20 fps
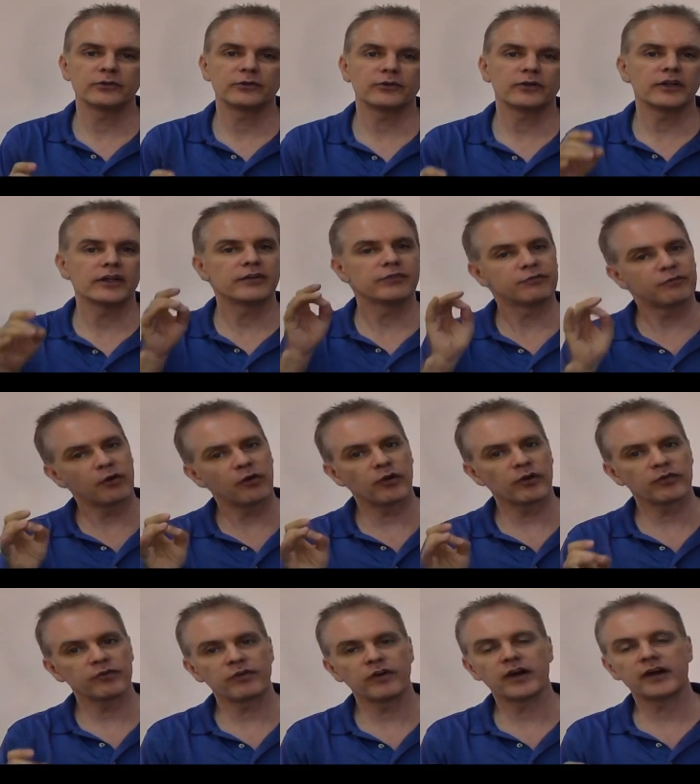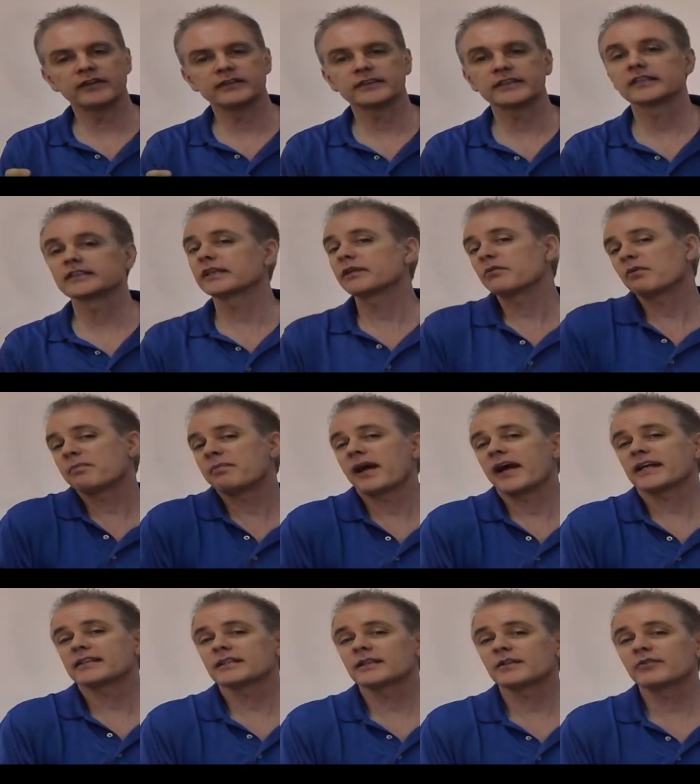3, 4, 5, 6. And we're
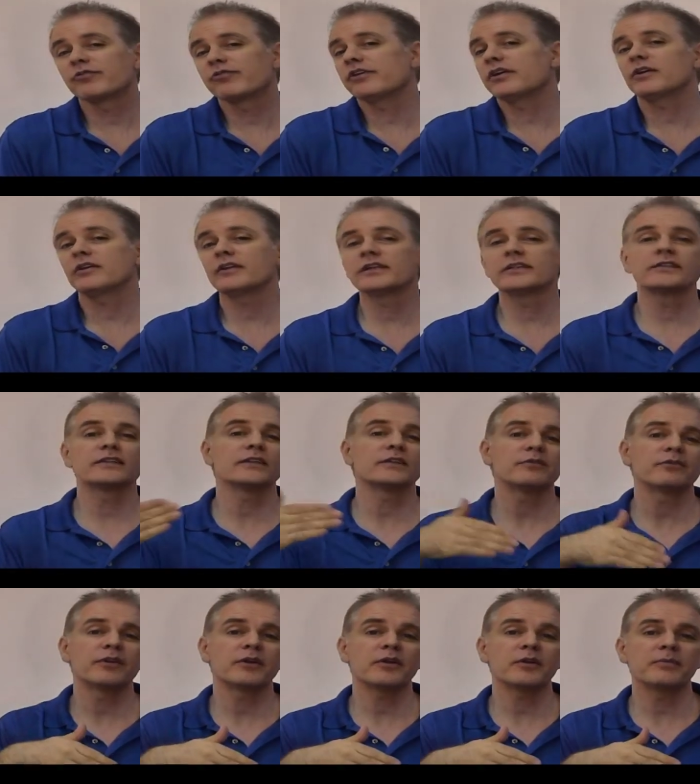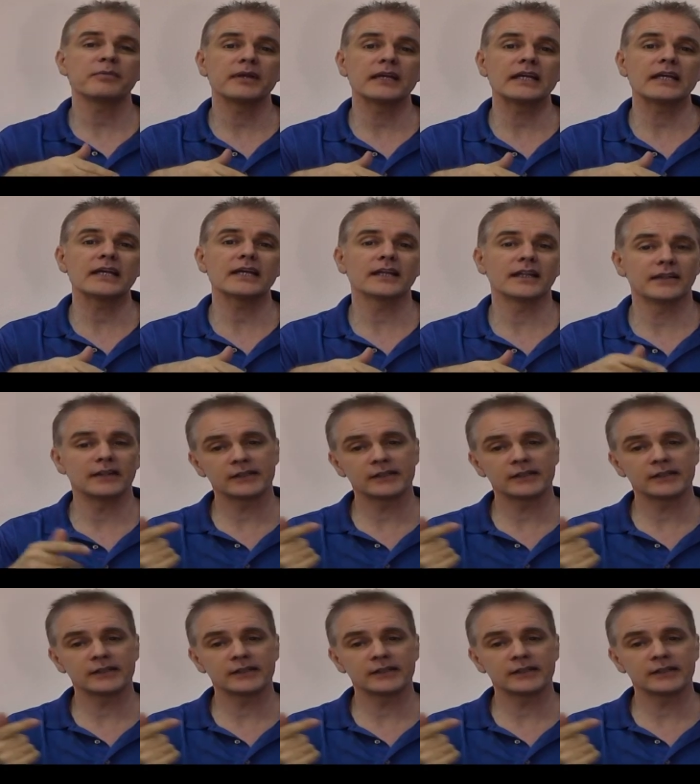back to the feel that's in the very beginning.